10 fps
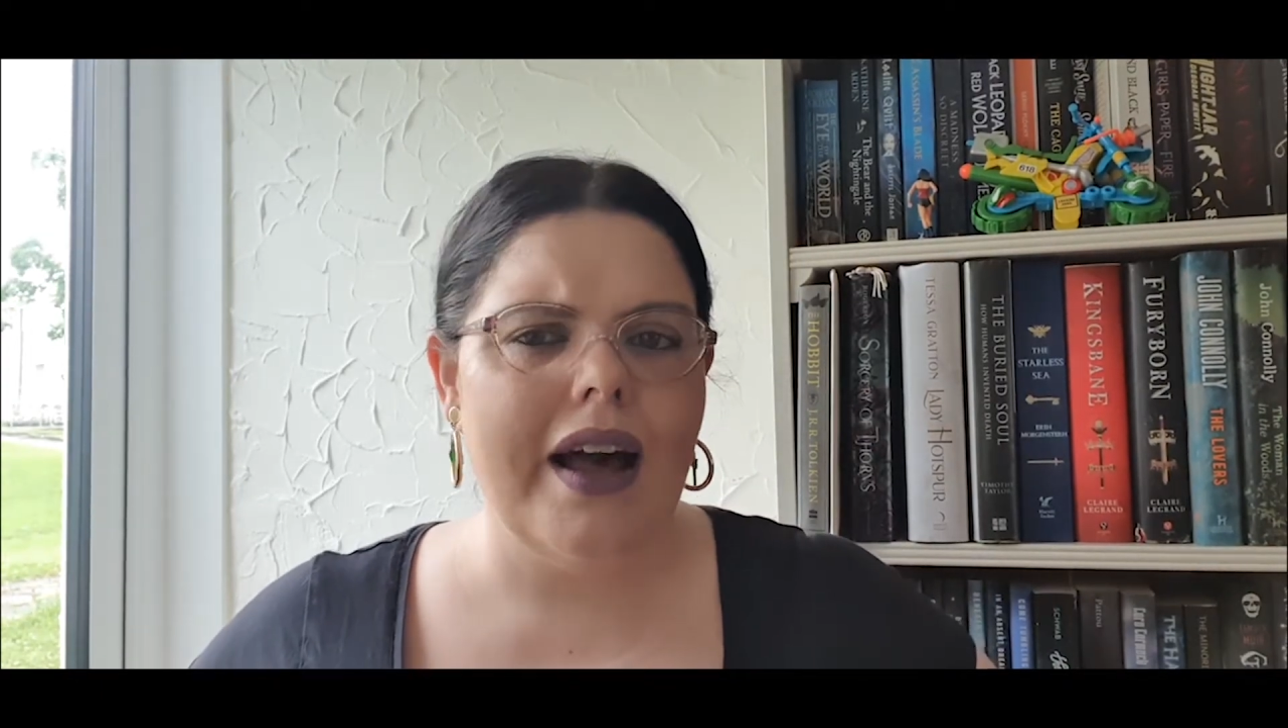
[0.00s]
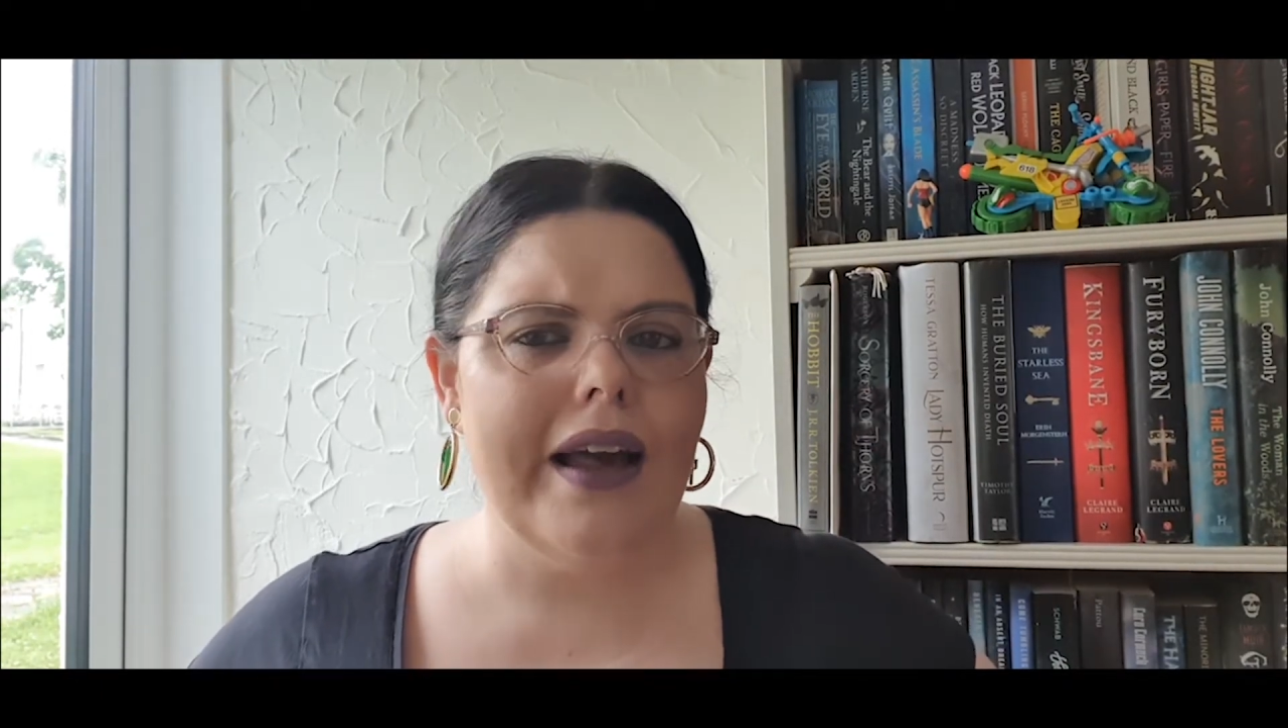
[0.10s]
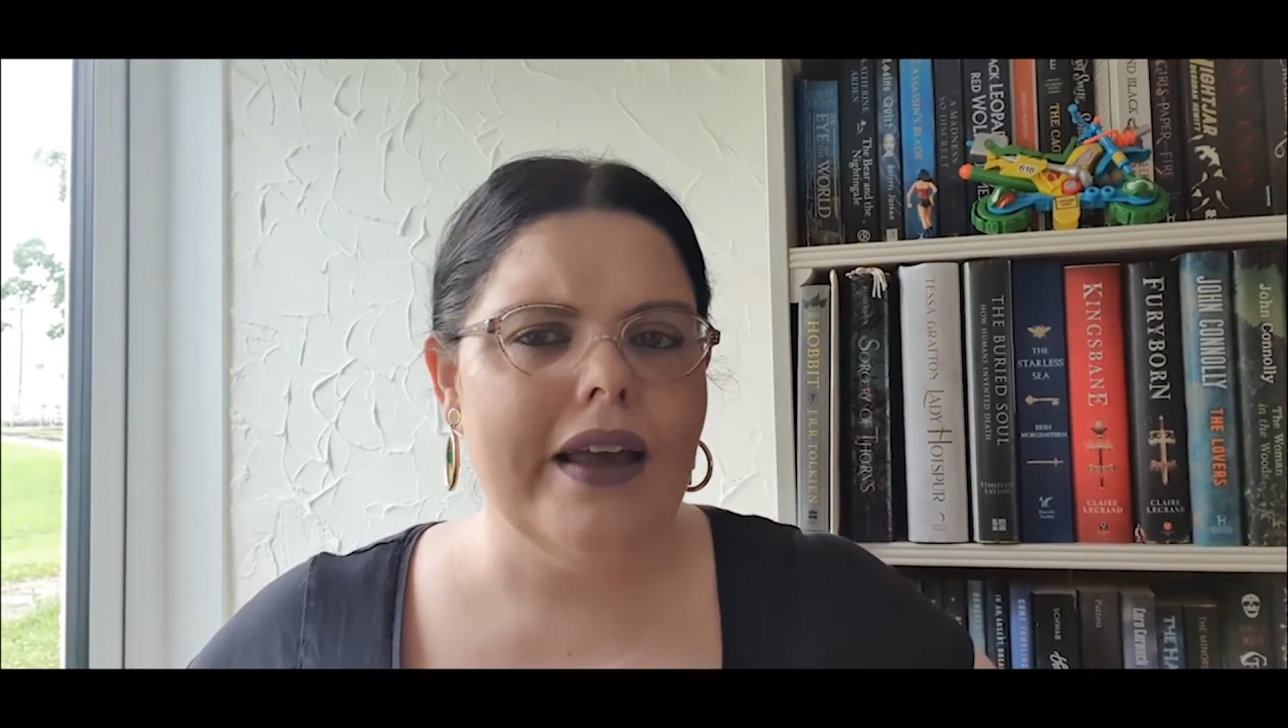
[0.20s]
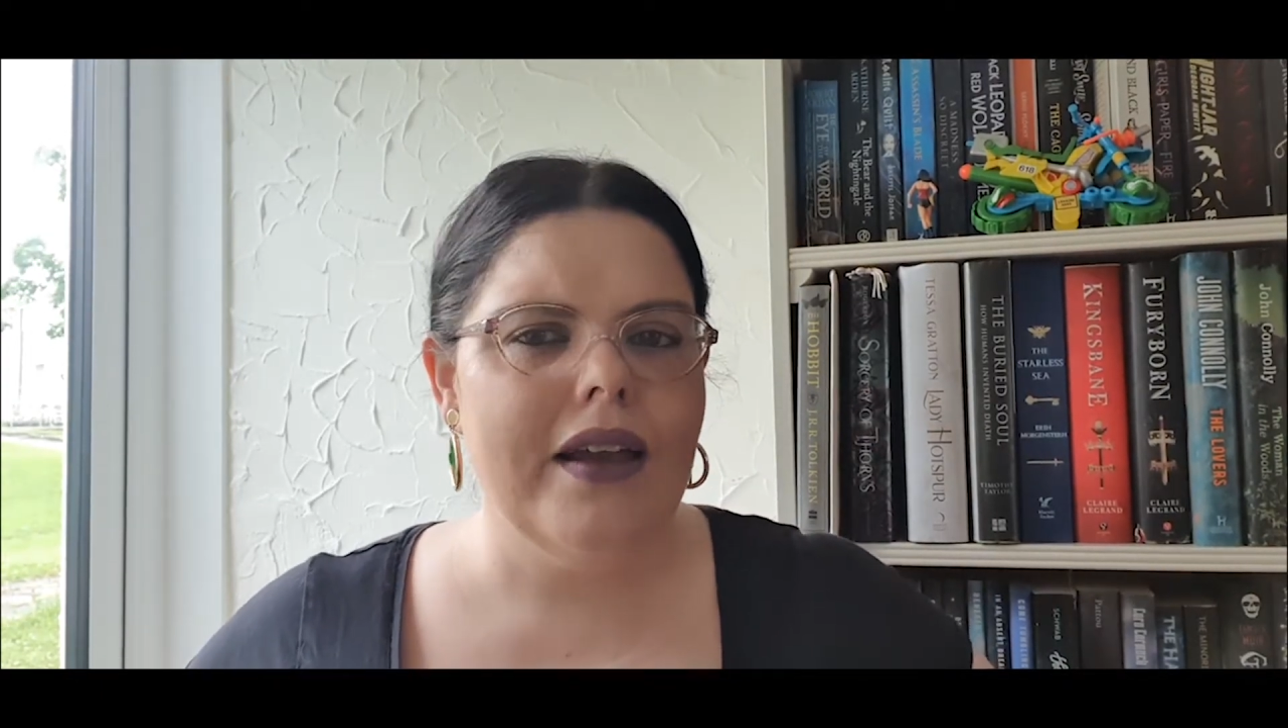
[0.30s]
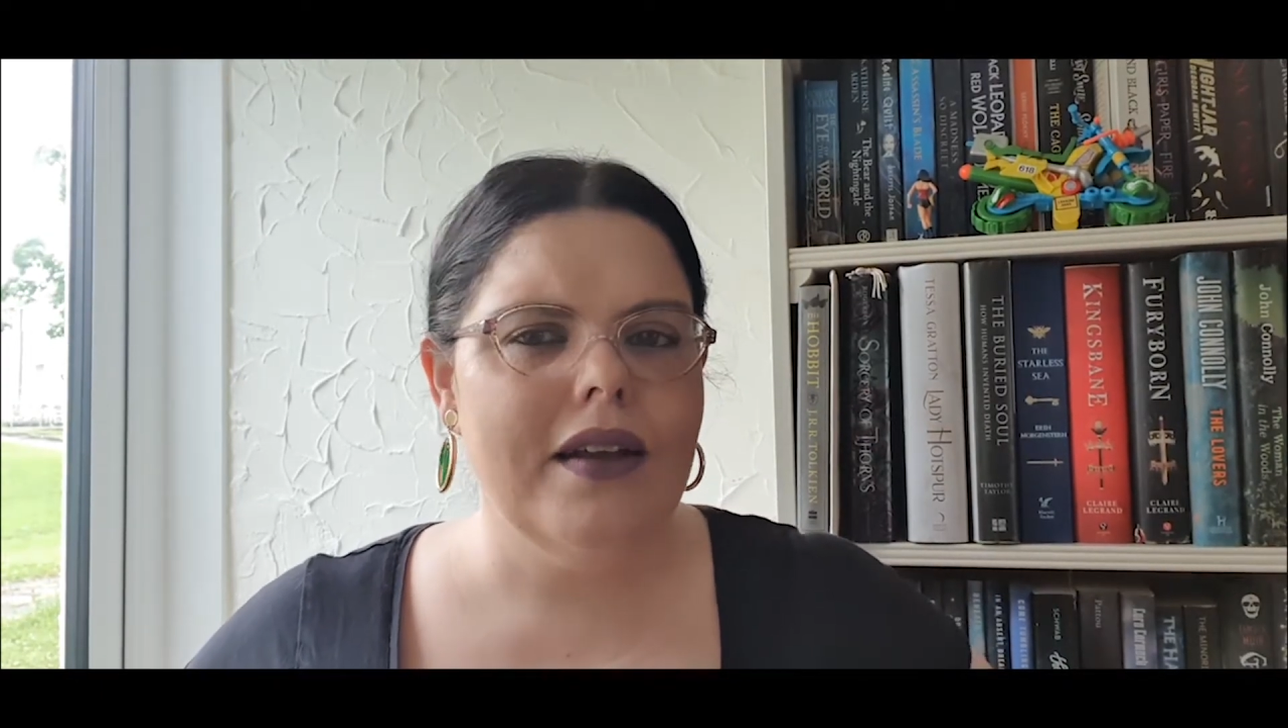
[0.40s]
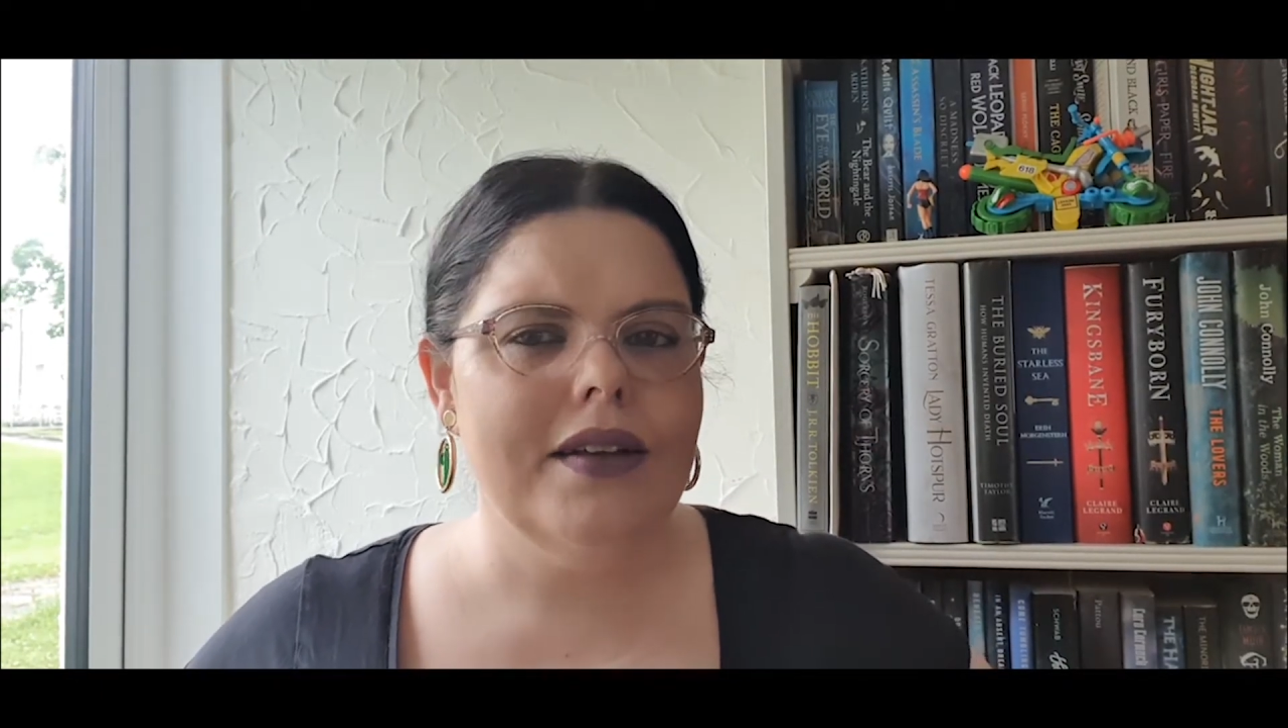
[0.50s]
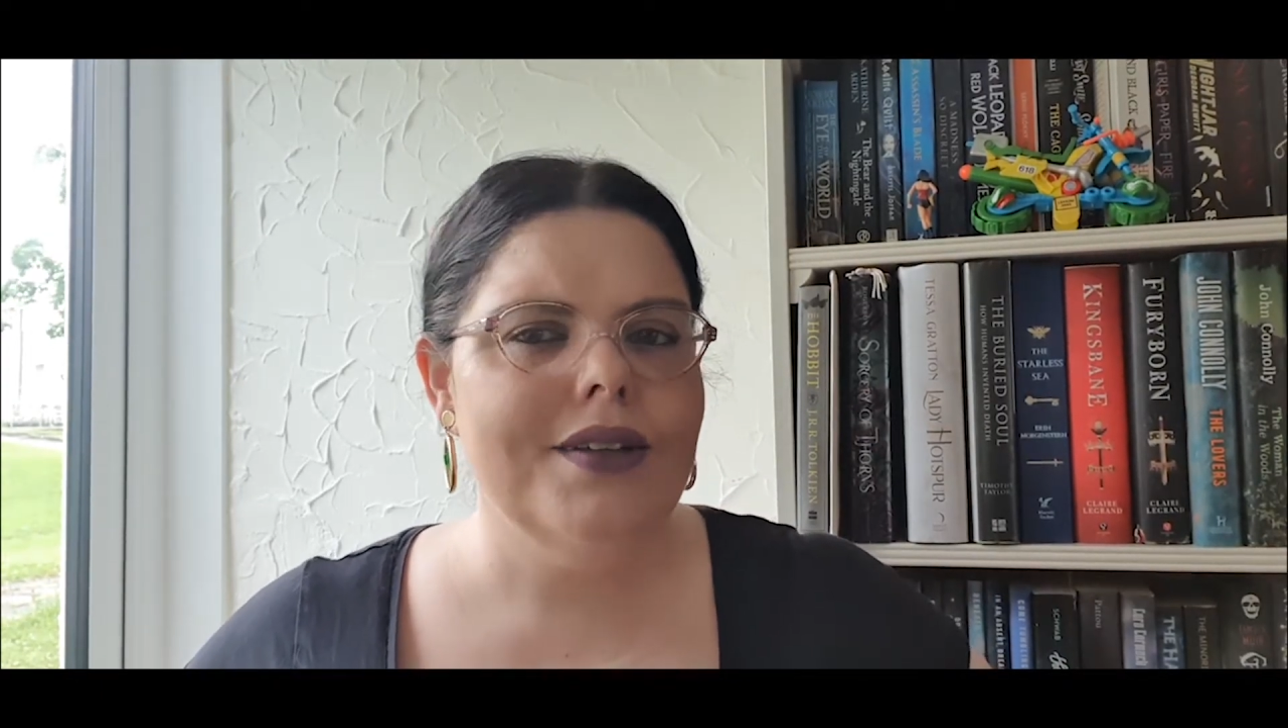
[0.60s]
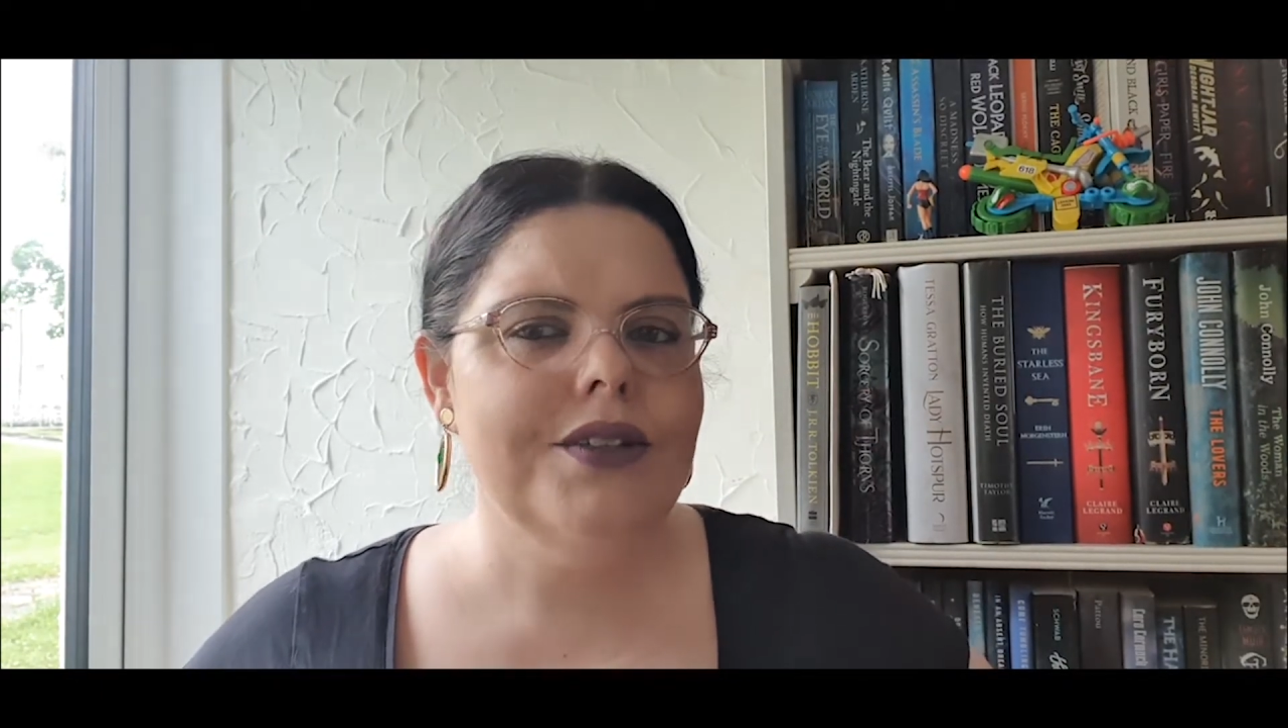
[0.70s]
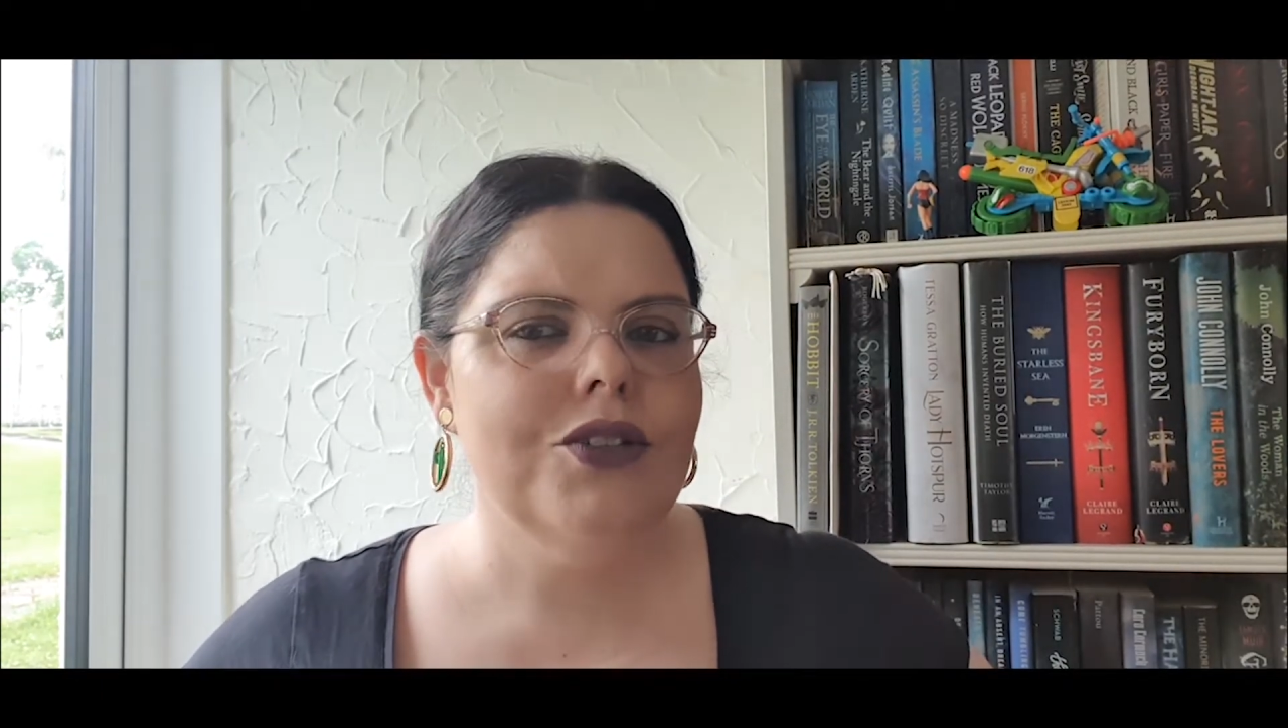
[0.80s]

I need